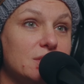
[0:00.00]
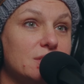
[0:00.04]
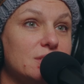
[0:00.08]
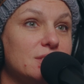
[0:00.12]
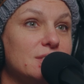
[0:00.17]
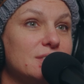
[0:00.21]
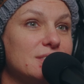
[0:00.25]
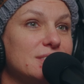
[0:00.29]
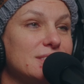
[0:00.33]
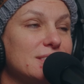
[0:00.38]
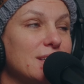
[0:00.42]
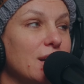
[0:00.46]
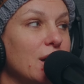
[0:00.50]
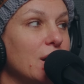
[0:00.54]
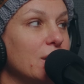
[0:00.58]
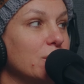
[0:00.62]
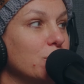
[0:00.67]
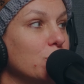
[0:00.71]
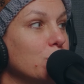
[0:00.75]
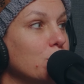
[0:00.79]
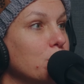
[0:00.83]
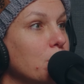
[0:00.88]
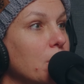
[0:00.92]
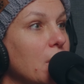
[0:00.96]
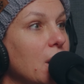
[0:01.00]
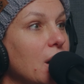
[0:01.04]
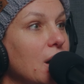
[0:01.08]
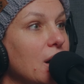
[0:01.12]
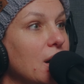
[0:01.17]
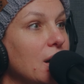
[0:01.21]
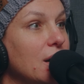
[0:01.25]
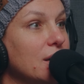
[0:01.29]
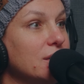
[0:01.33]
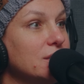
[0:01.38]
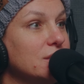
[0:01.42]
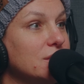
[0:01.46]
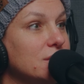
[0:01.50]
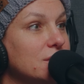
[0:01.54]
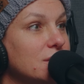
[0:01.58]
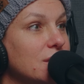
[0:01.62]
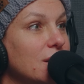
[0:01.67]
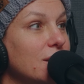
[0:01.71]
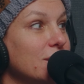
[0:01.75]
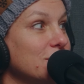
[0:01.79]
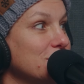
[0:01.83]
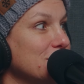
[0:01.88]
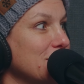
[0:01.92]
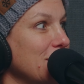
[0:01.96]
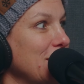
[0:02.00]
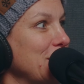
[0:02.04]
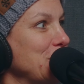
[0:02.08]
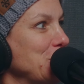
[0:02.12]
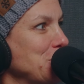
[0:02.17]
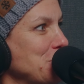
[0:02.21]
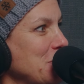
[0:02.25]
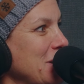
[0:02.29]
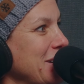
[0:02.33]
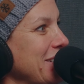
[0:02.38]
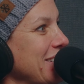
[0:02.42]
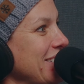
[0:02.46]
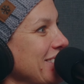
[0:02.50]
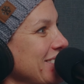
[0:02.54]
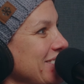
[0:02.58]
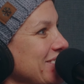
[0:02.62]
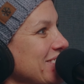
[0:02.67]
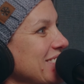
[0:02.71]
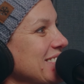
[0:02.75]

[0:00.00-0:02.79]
Skayuma. Skayuma. There it was.